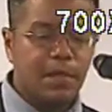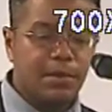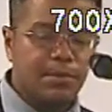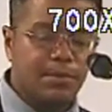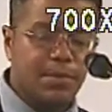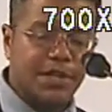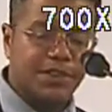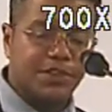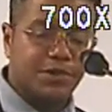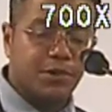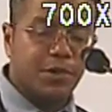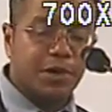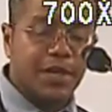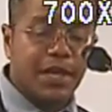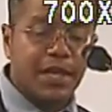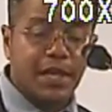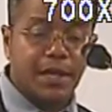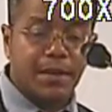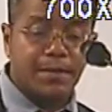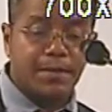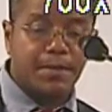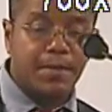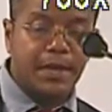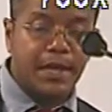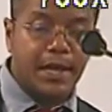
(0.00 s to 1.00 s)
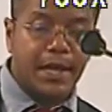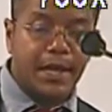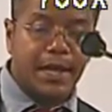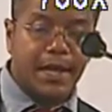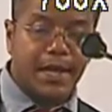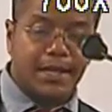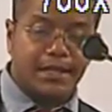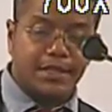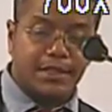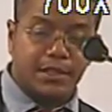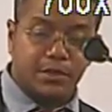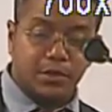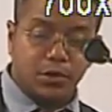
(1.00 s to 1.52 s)
But through him,
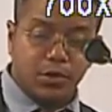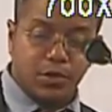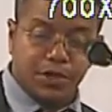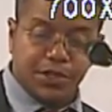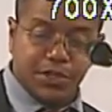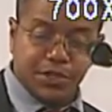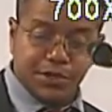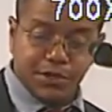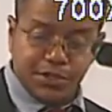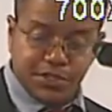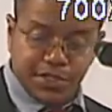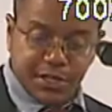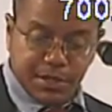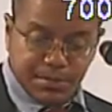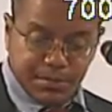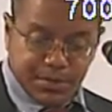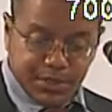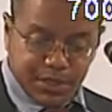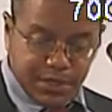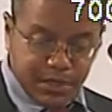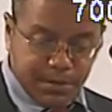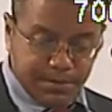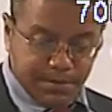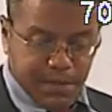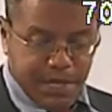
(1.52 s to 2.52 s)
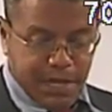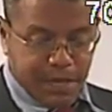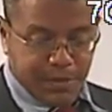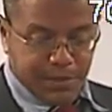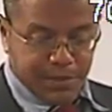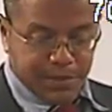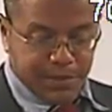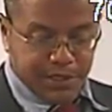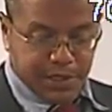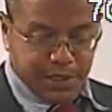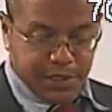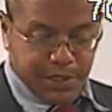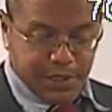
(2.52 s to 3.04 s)
the Lord used him to be able
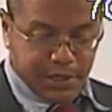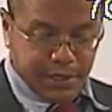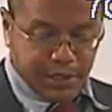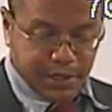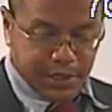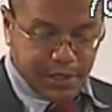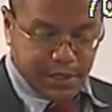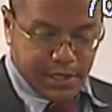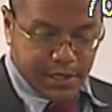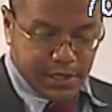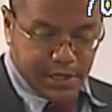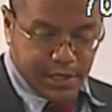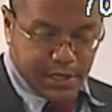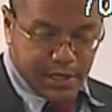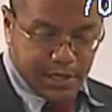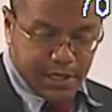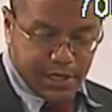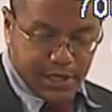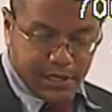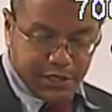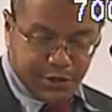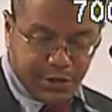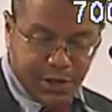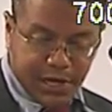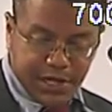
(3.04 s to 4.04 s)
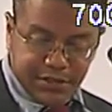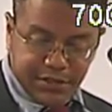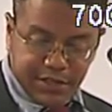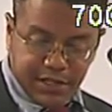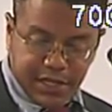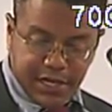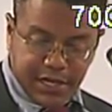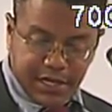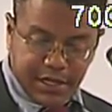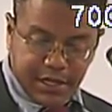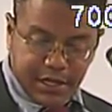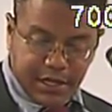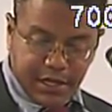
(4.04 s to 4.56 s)
to
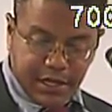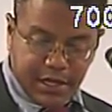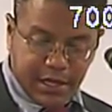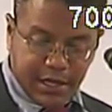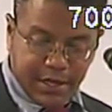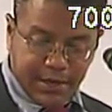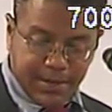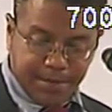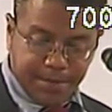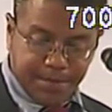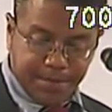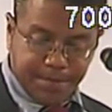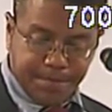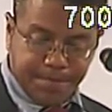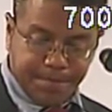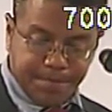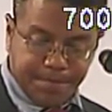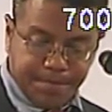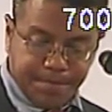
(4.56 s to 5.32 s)
translate um,